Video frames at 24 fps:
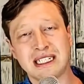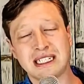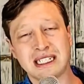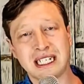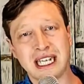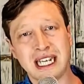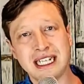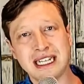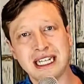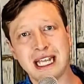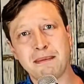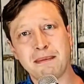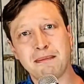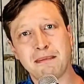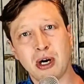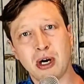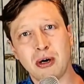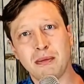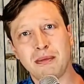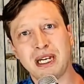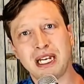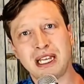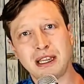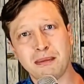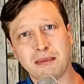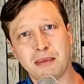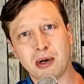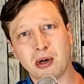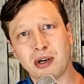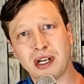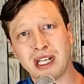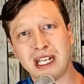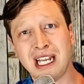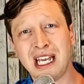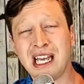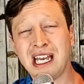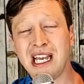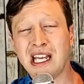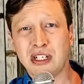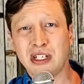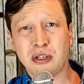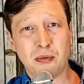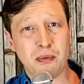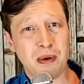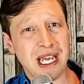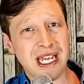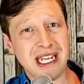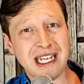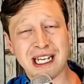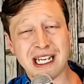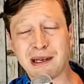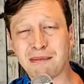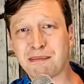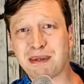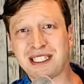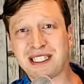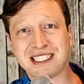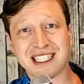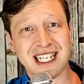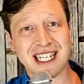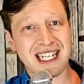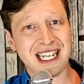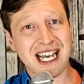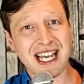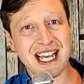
to take that moment in the morning to wake up and say,